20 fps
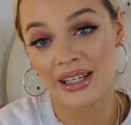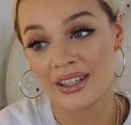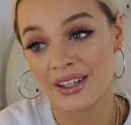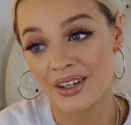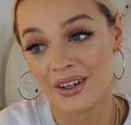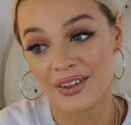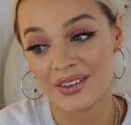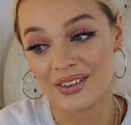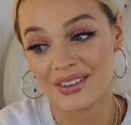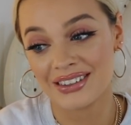
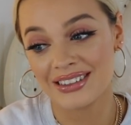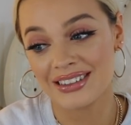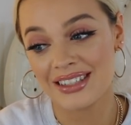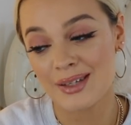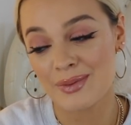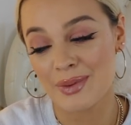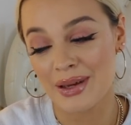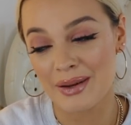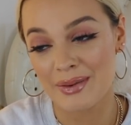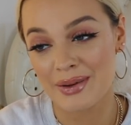alone.
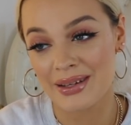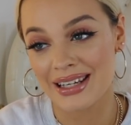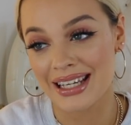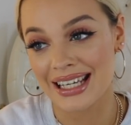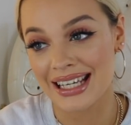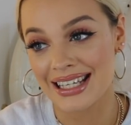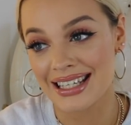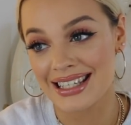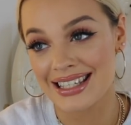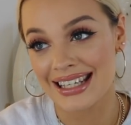He's been a bit
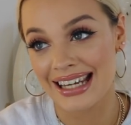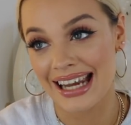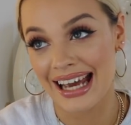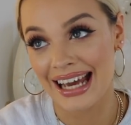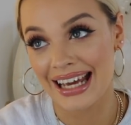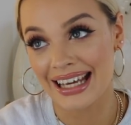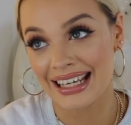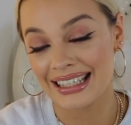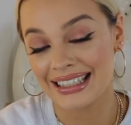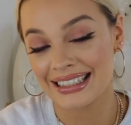needy
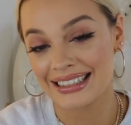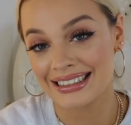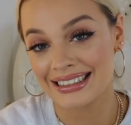today.